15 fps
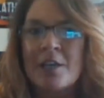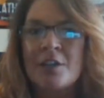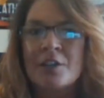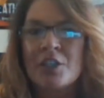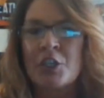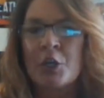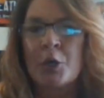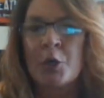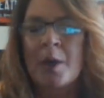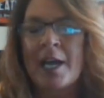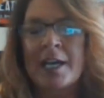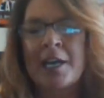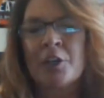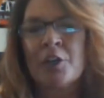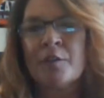So head
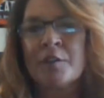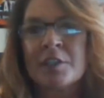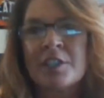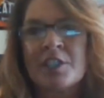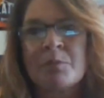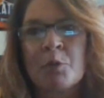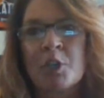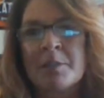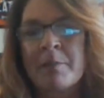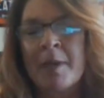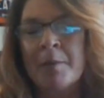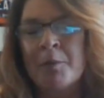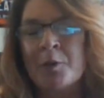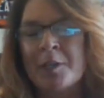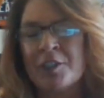on over to Sports
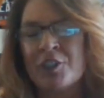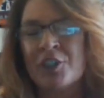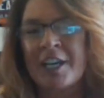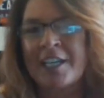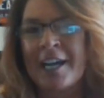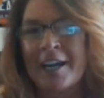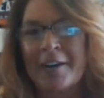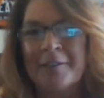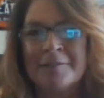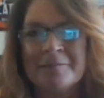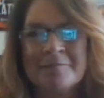Memo and check it out.